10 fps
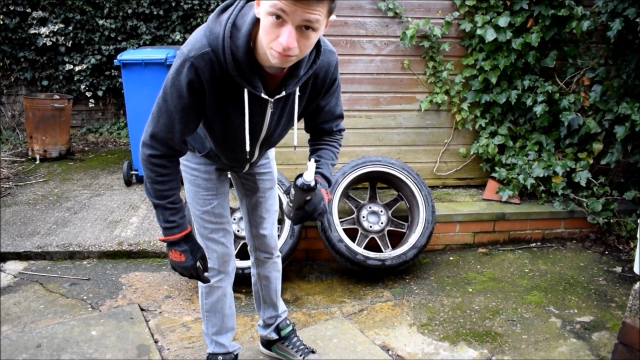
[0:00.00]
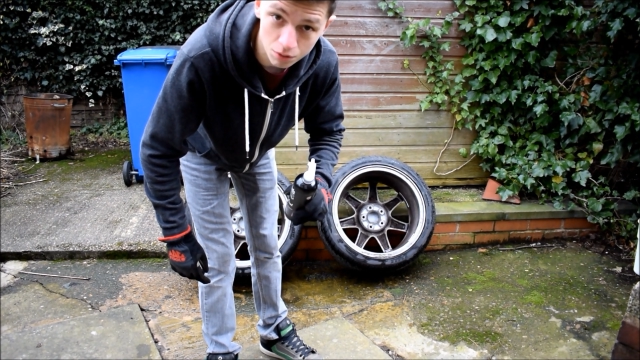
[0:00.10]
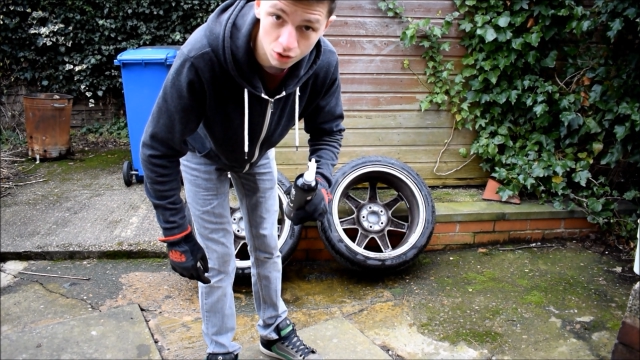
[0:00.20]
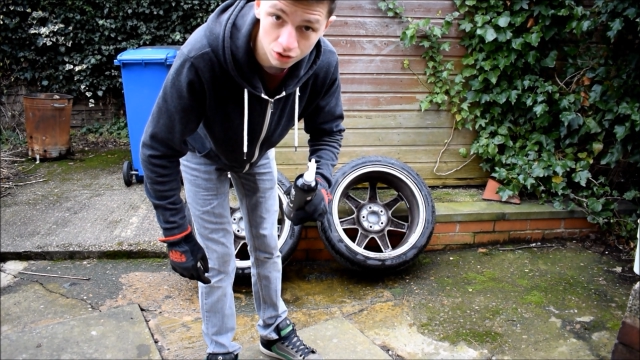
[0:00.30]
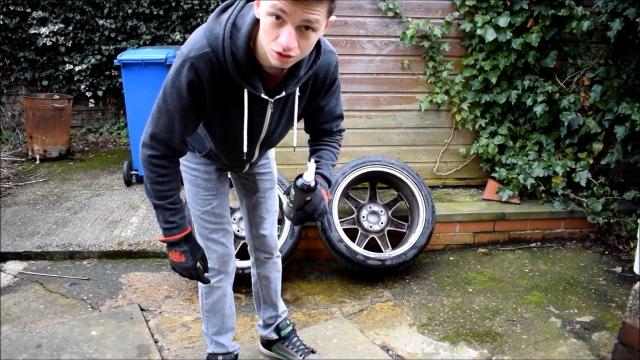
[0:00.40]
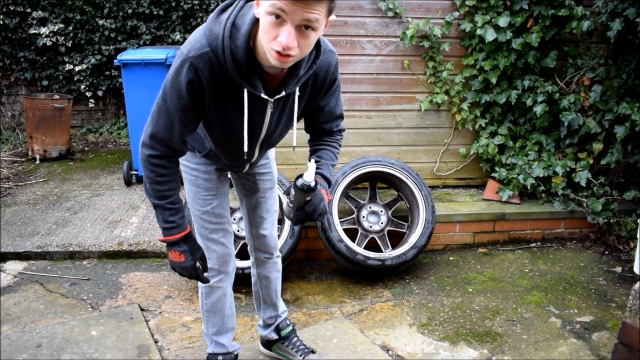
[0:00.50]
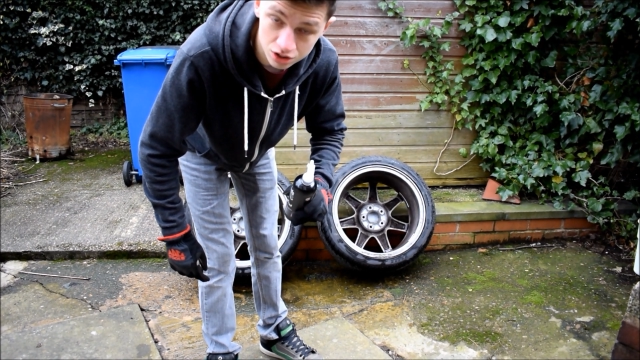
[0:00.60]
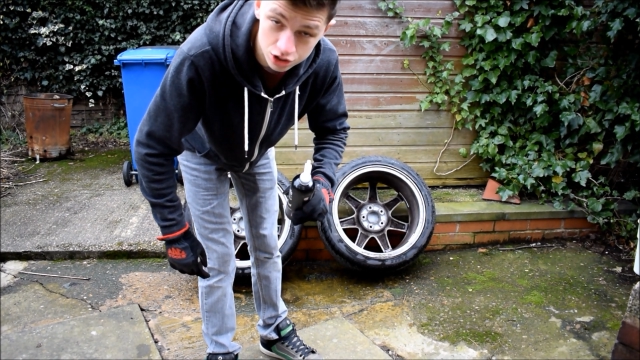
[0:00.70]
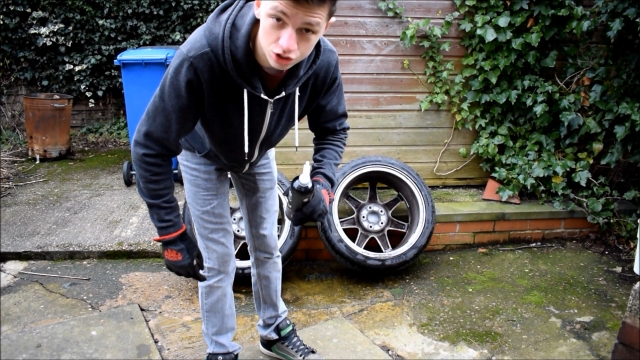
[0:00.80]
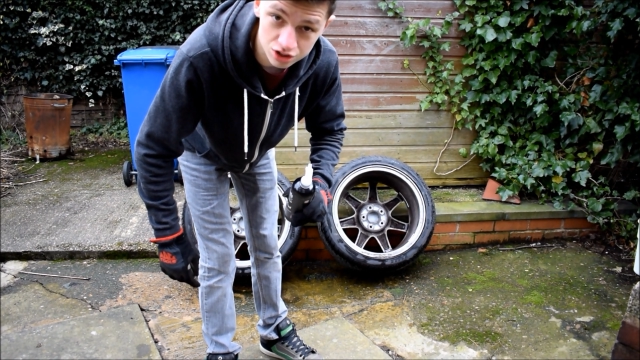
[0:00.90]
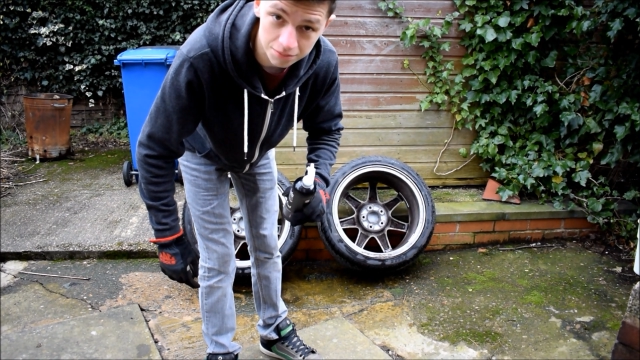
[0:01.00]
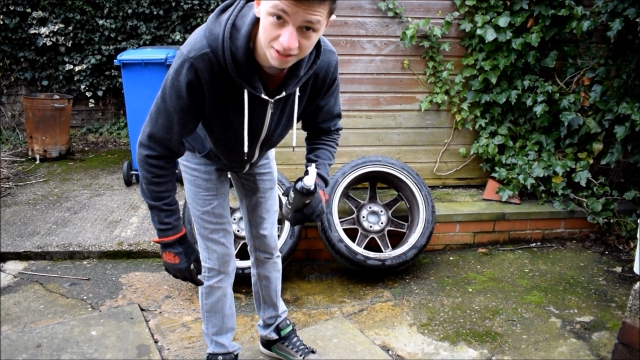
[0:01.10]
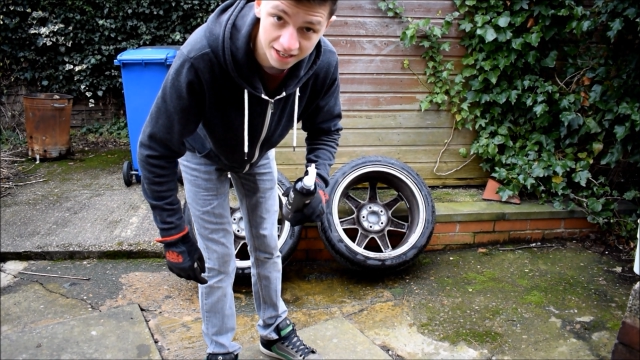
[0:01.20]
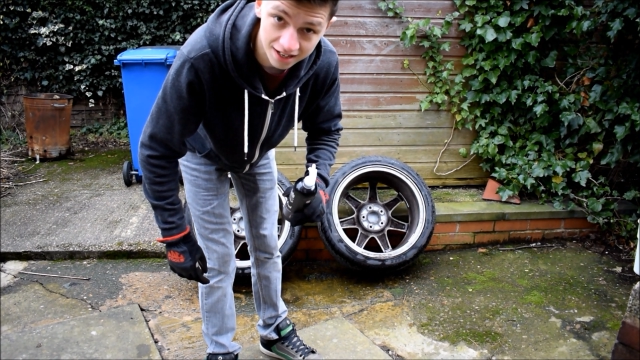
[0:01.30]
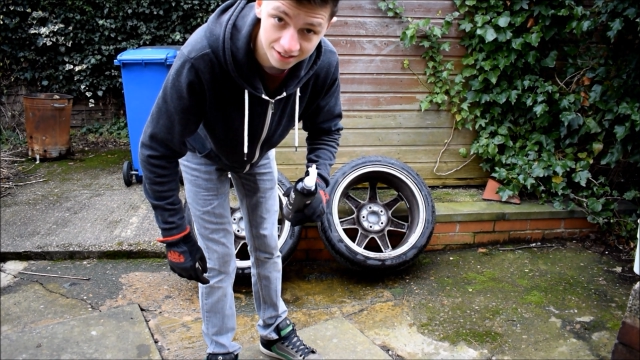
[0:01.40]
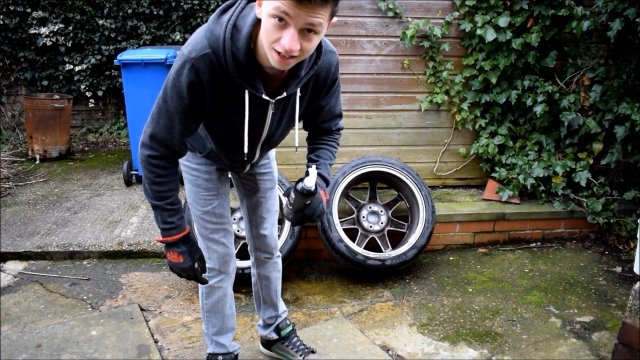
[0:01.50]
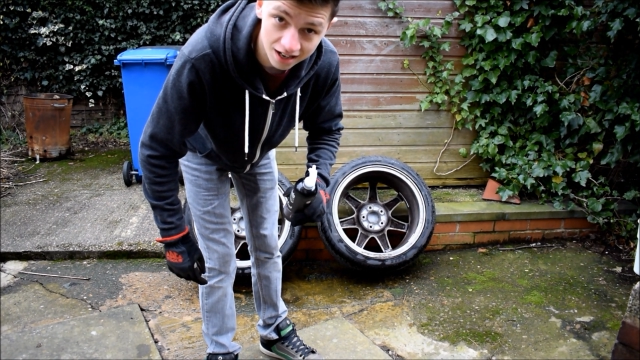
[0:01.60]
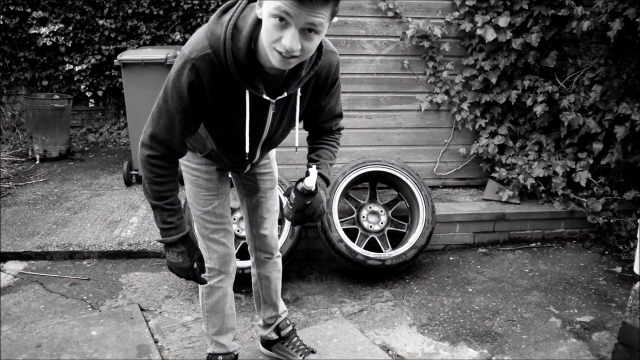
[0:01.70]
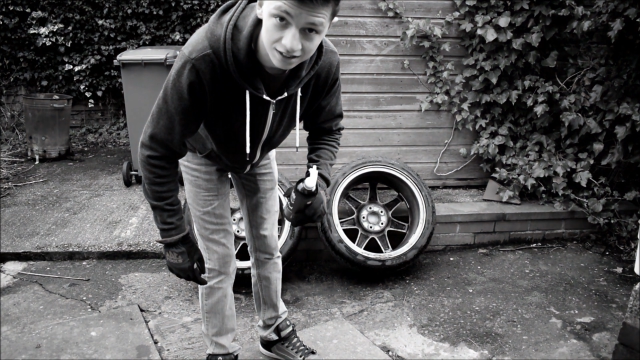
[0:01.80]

more, just because I'm that kind of guy.